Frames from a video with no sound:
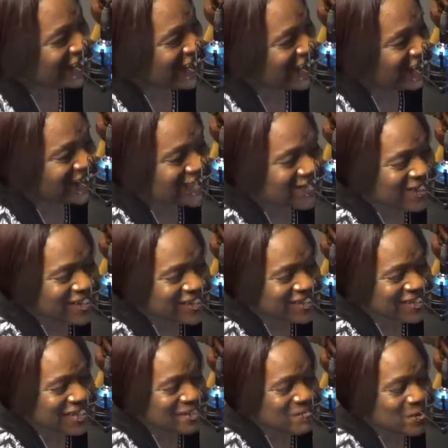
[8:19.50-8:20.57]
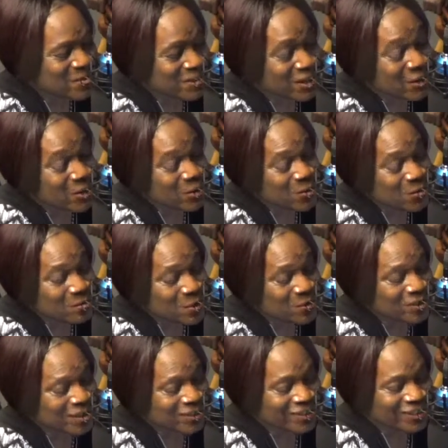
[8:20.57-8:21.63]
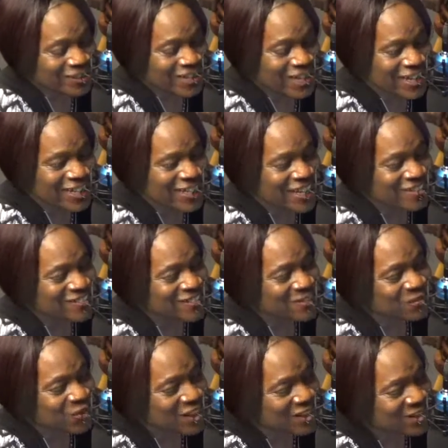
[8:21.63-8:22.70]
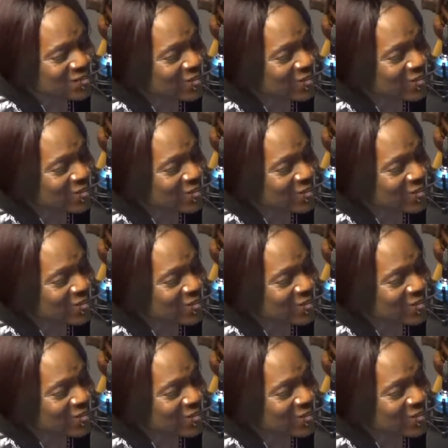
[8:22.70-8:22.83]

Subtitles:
I was watching that movie, an old movie the other day, and they was fist